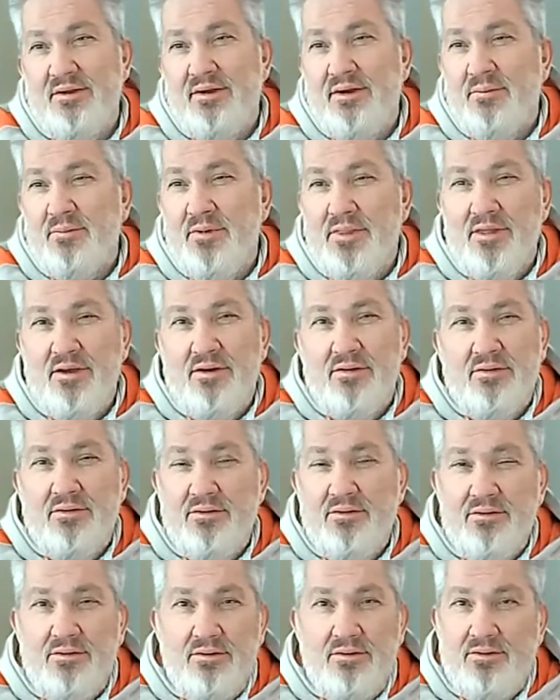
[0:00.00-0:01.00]
I mean, there
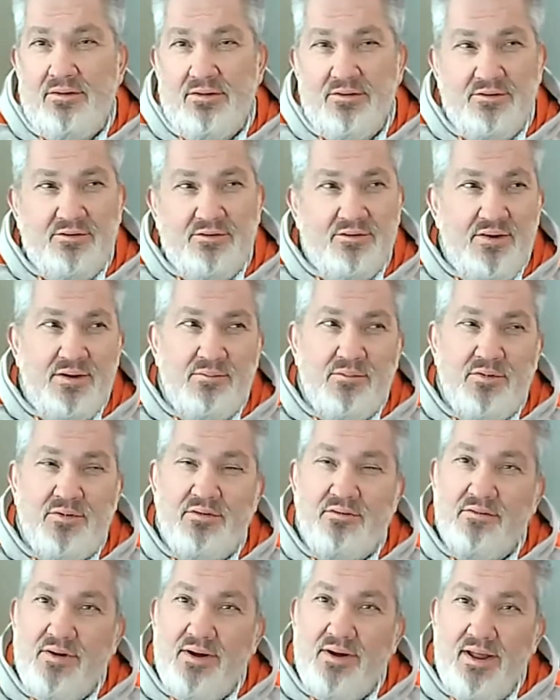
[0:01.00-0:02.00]
are a large number
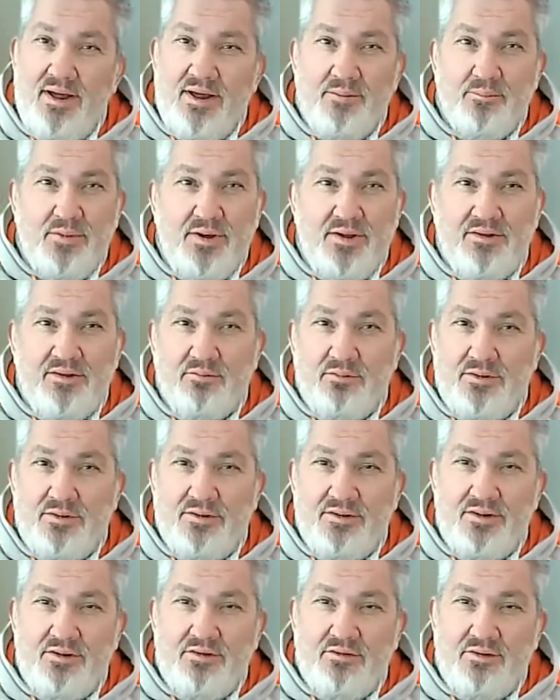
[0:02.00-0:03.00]
of cloud-based
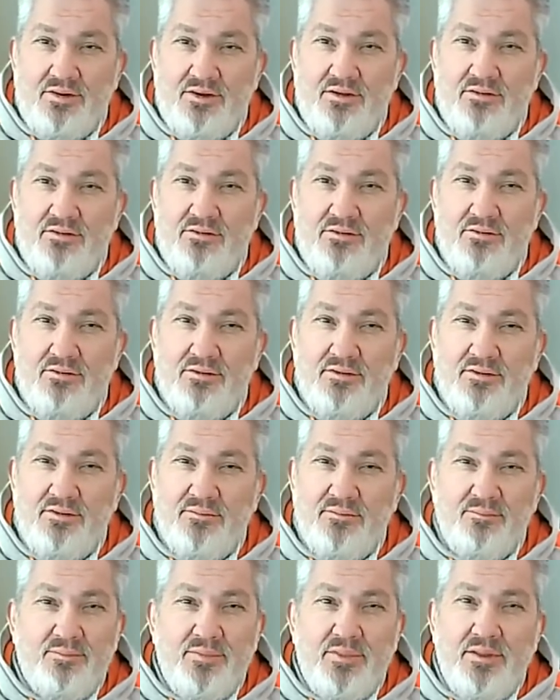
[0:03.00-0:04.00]
ones that you can use.
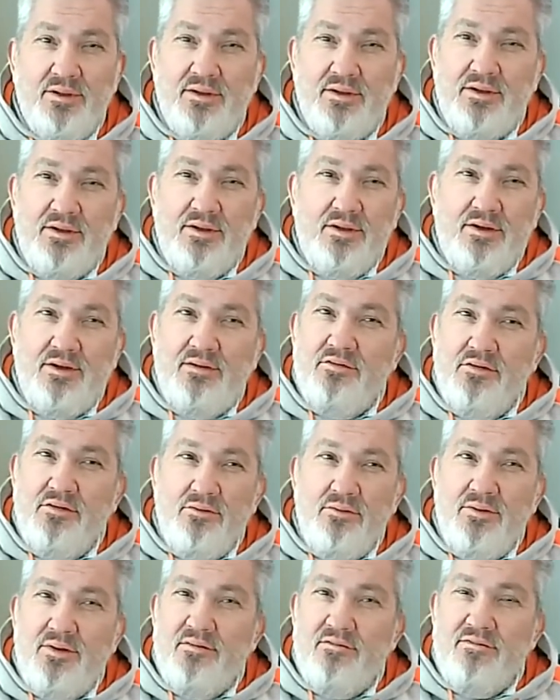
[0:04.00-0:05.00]
If you're doing